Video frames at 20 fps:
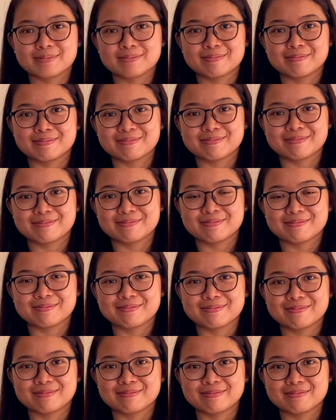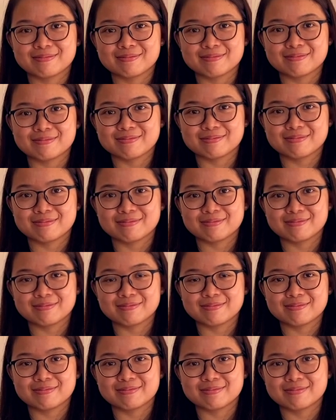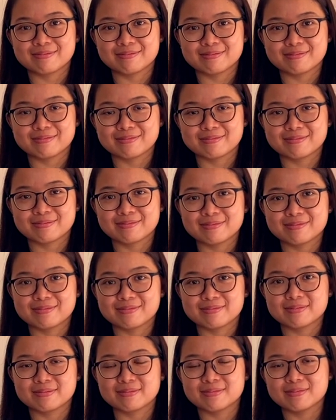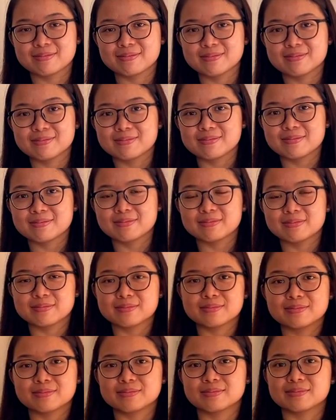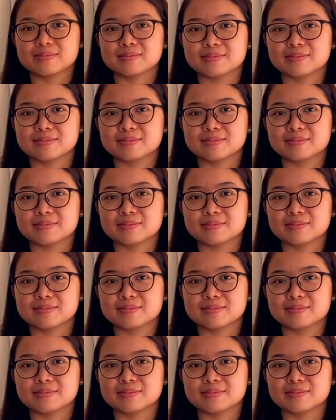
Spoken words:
(silent)